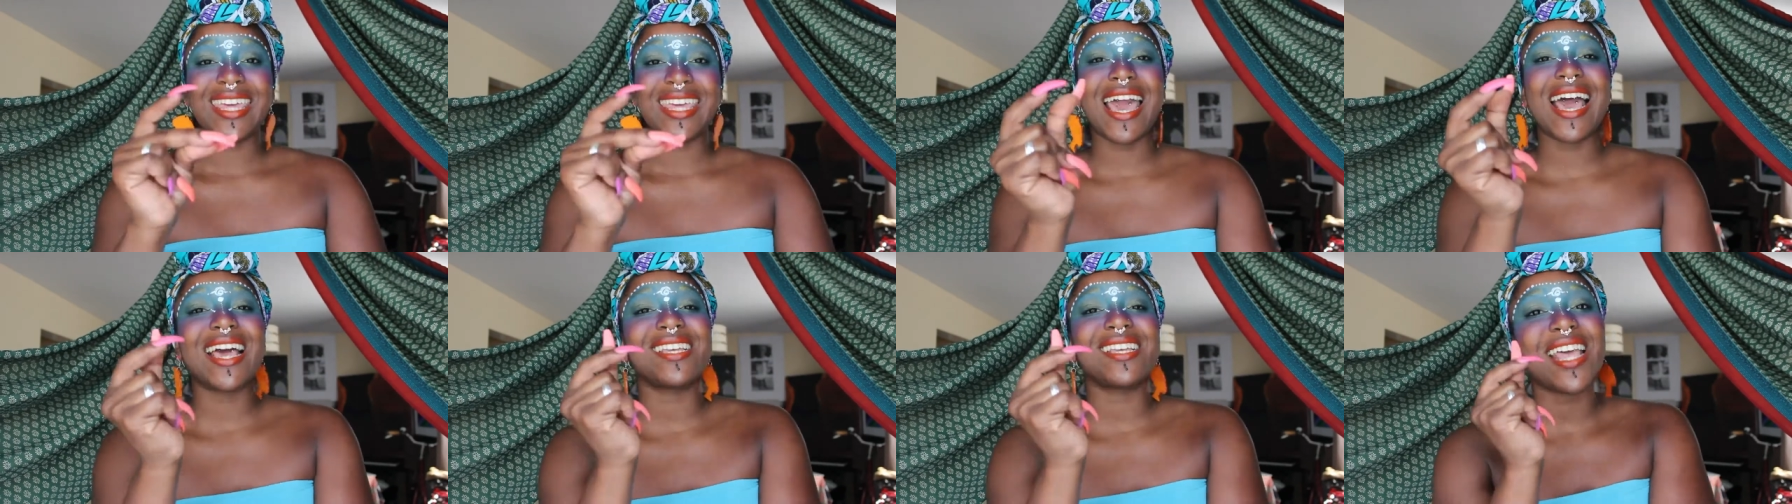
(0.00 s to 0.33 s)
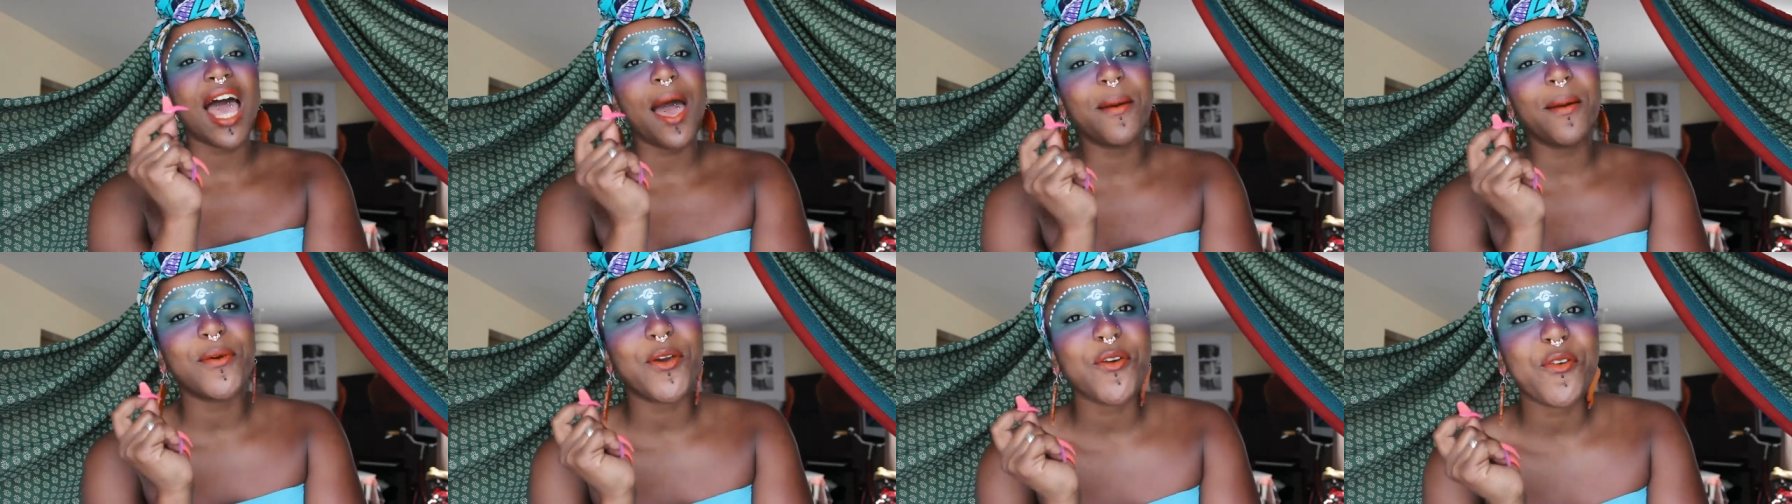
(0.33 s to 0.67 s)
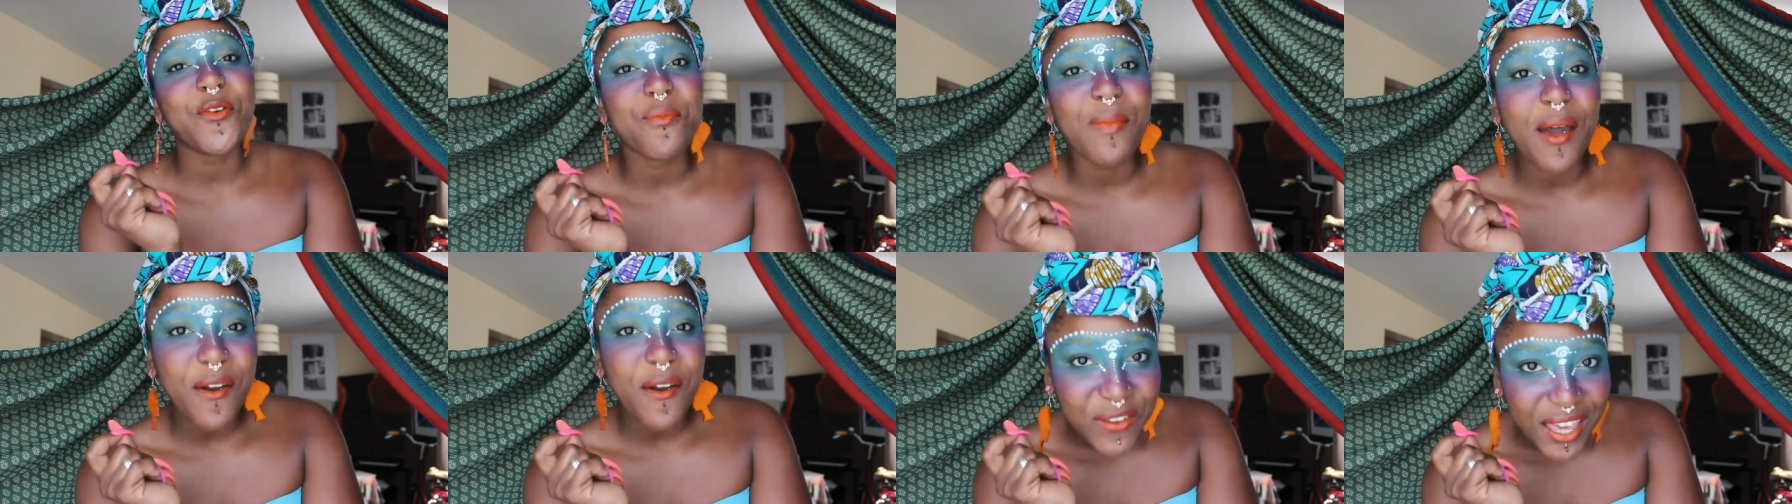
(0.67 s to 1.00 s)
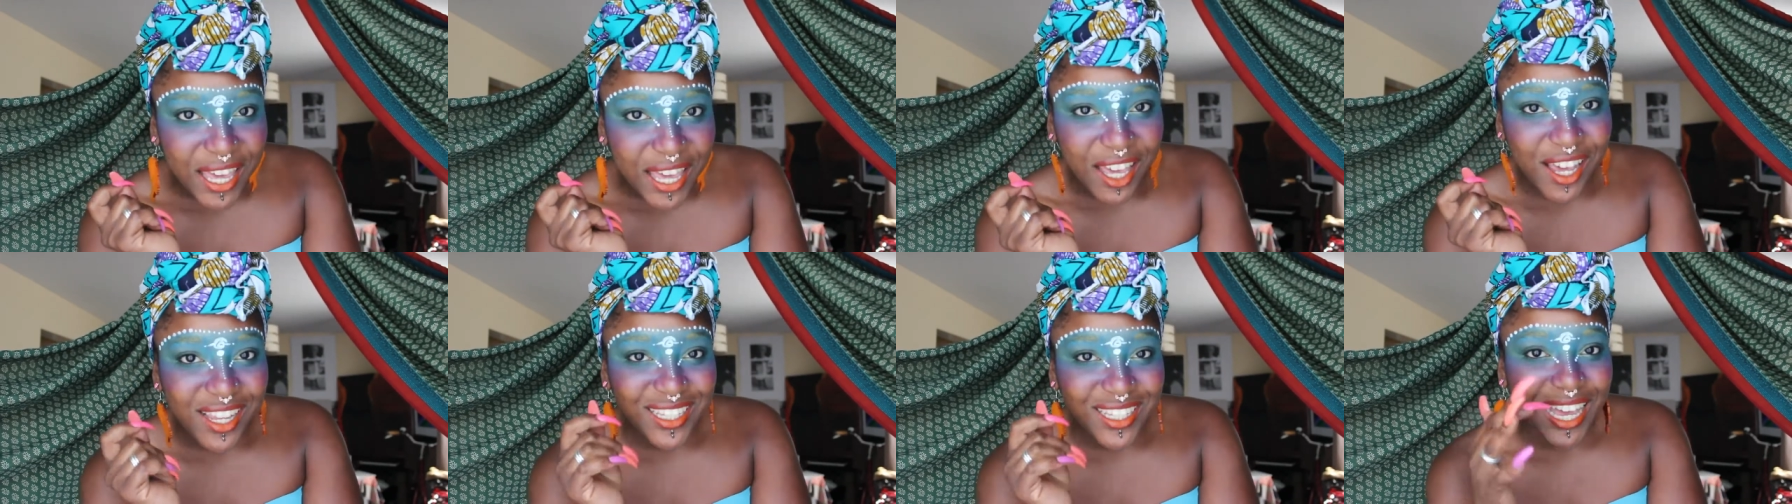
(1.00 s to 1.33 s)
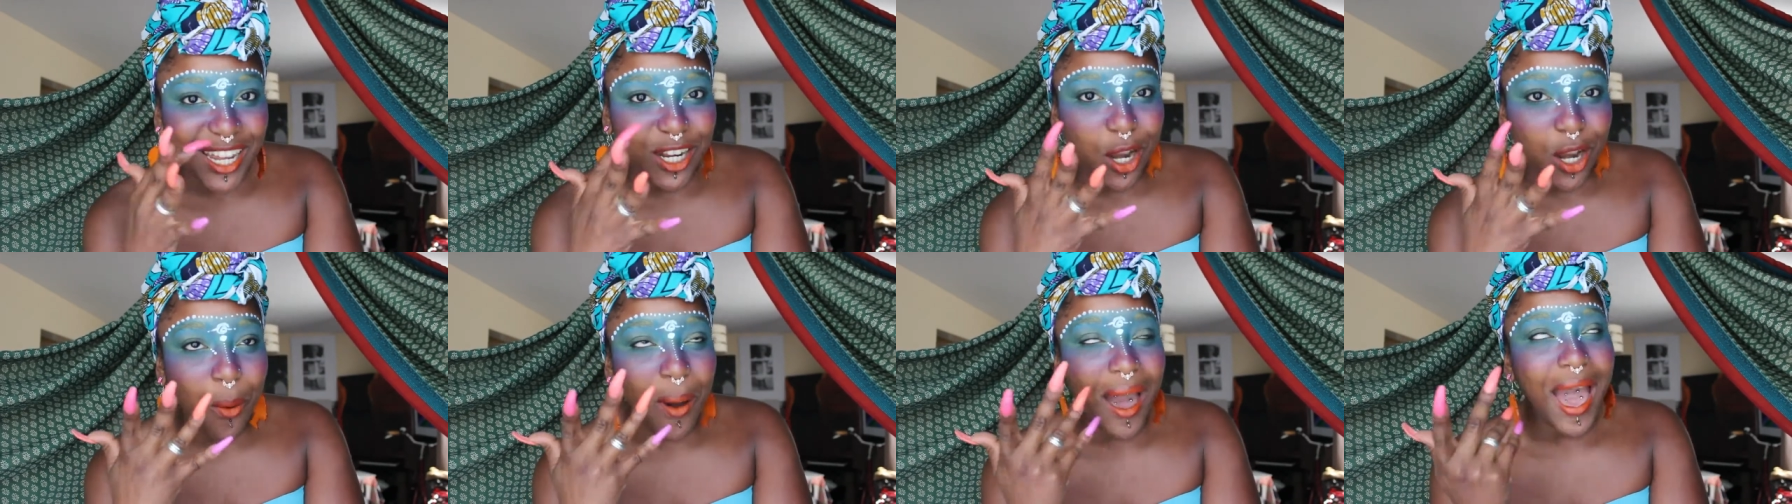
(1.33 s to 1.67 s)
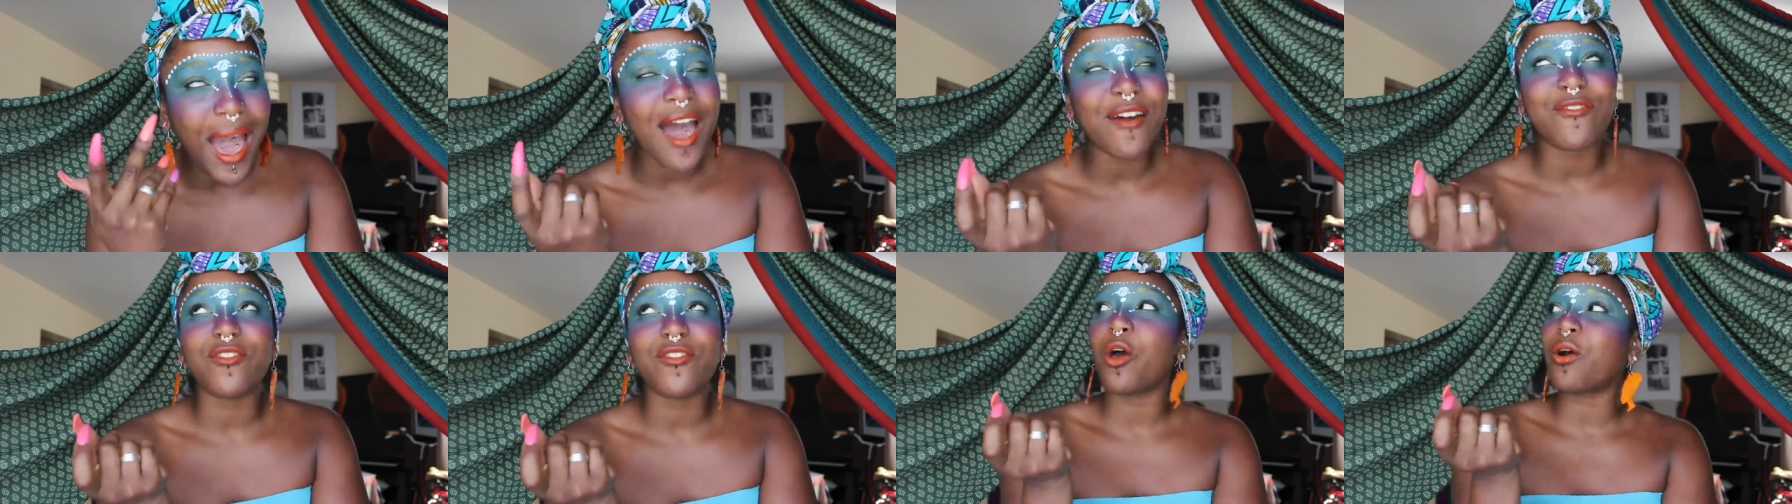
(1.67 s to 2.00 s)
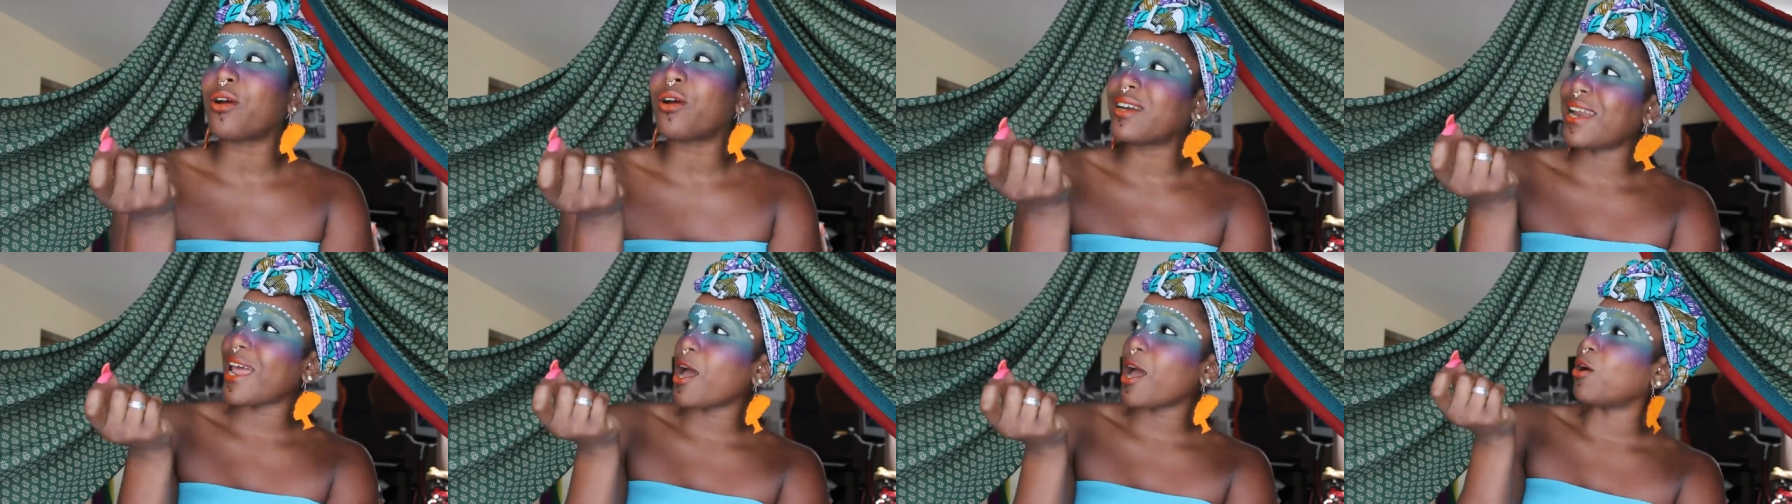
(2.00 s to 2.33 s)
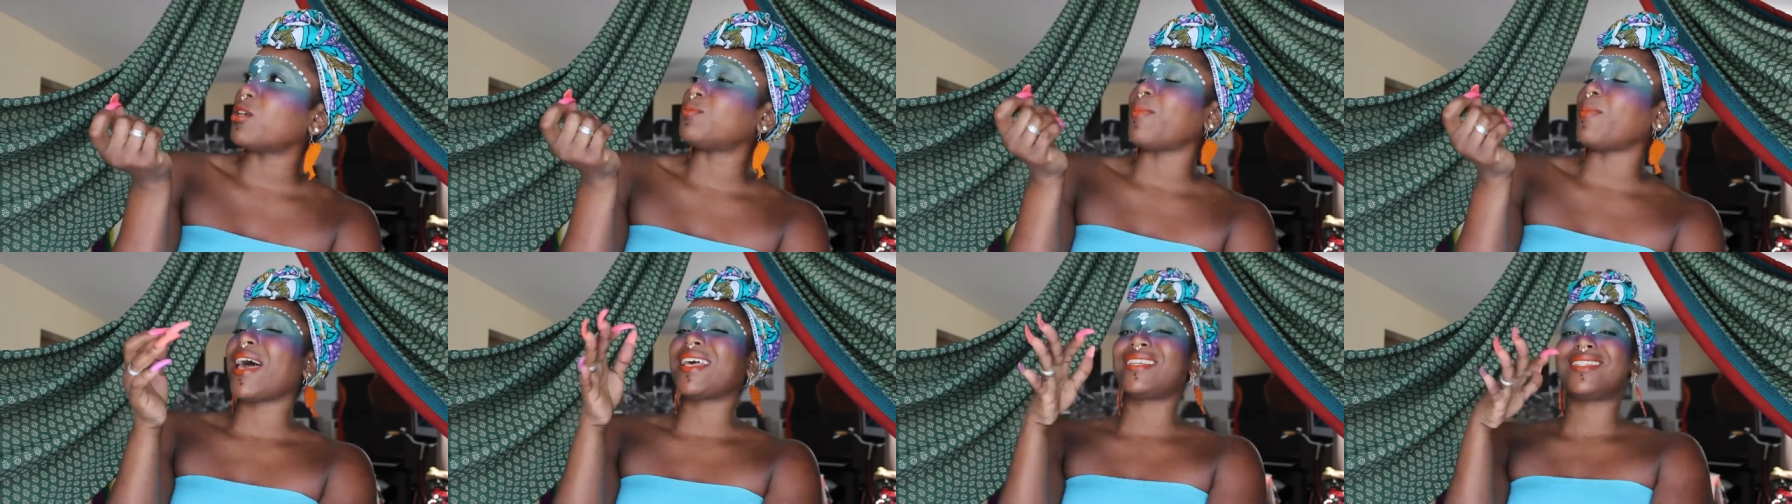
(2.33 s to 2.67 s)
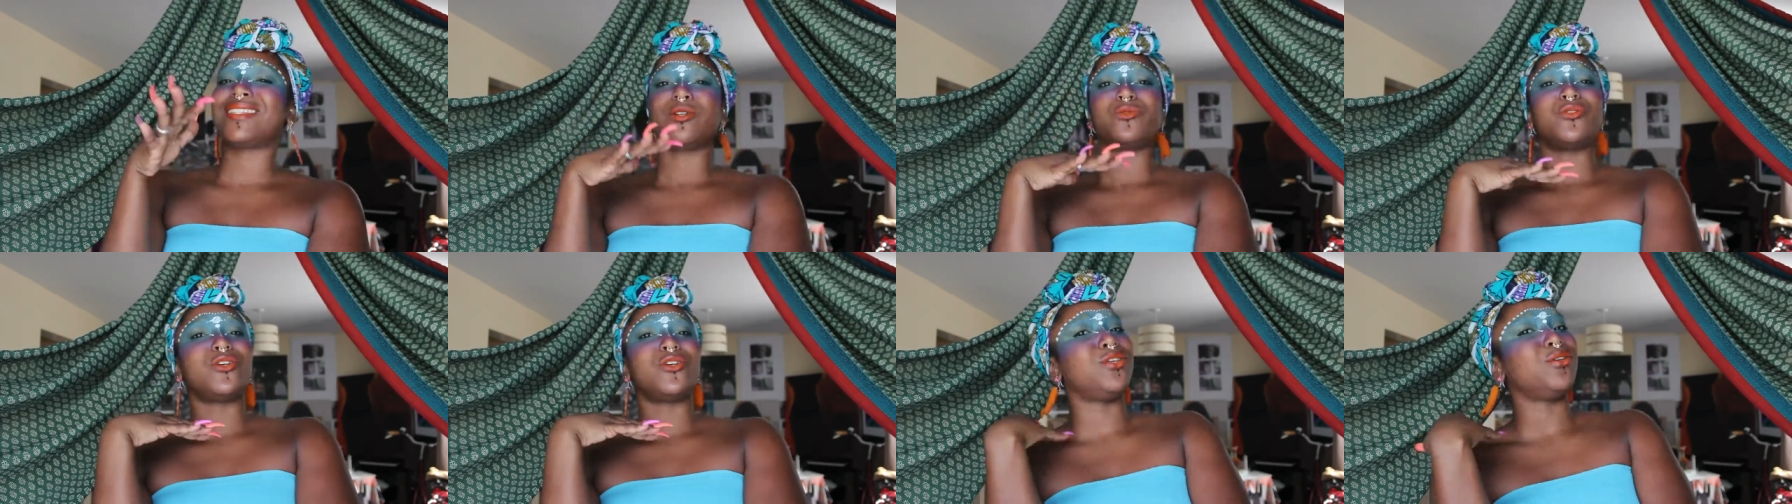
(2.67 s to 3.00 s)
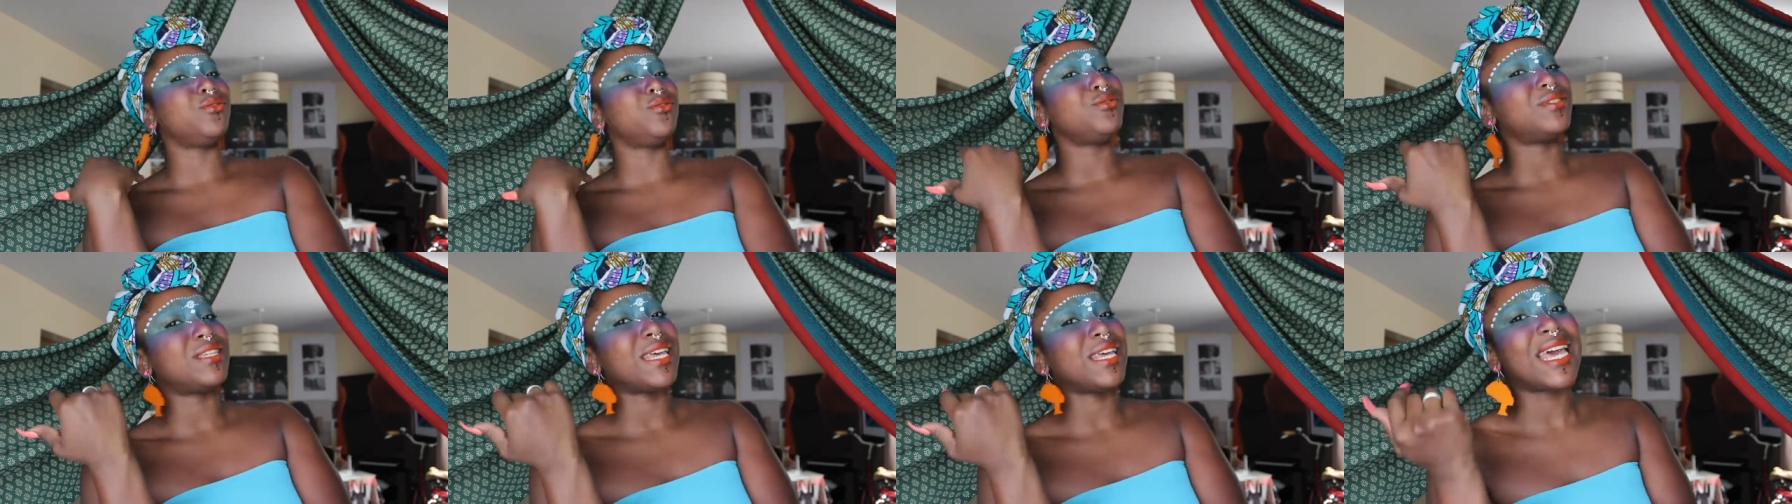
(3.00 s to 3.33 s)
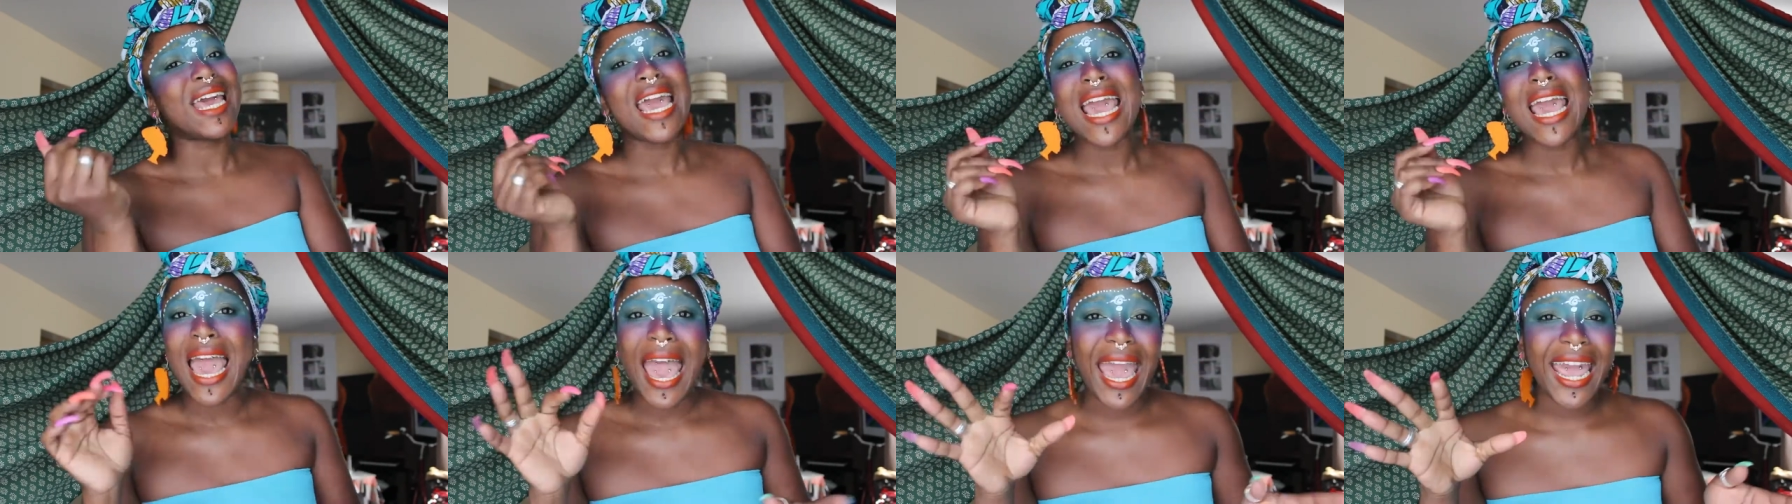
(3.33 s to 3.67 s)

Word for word: Yes, I'm good with my fingers. I know I have long nails, but I still use it.